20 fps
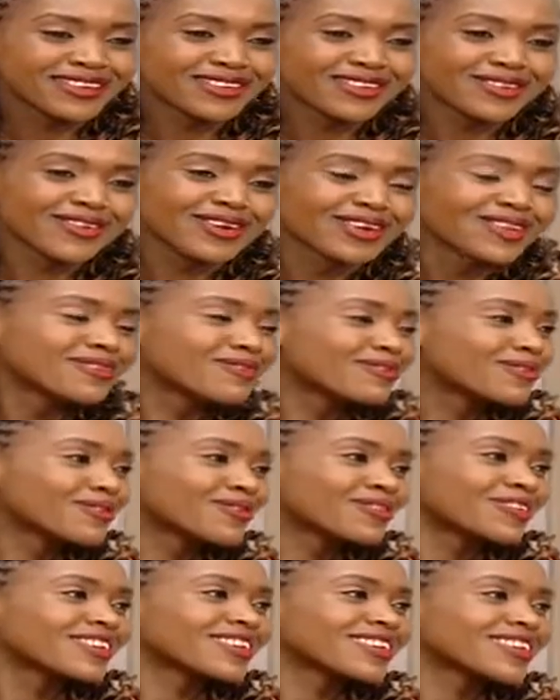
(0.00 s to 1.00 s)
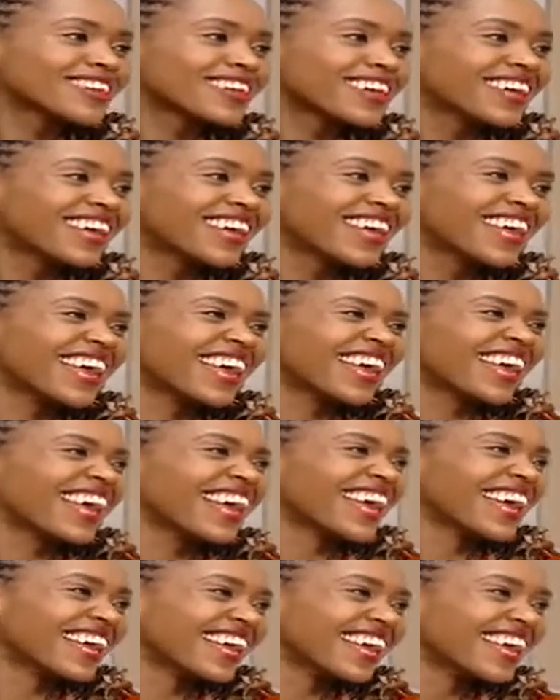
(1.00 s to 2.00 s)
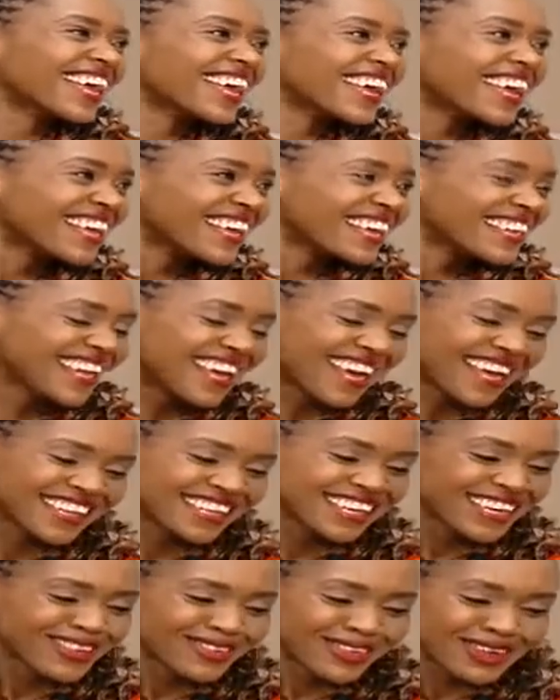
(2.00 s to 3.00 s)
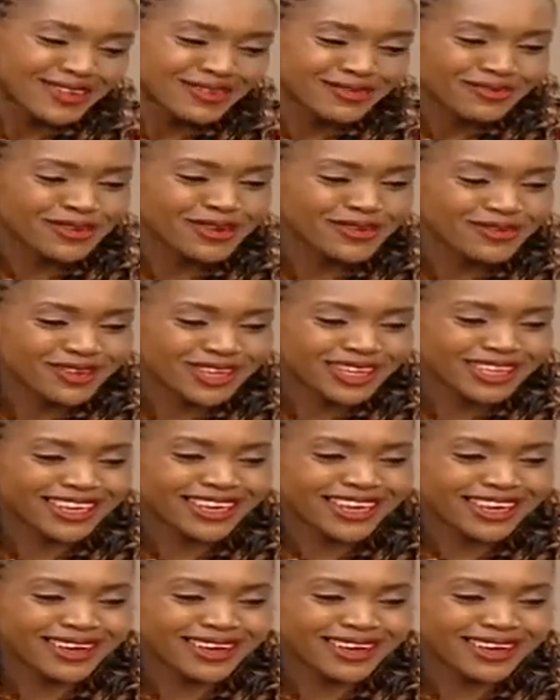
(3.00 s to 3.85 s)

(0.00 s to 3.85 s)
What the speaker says: just watch movies. Yeah, I just watch movies.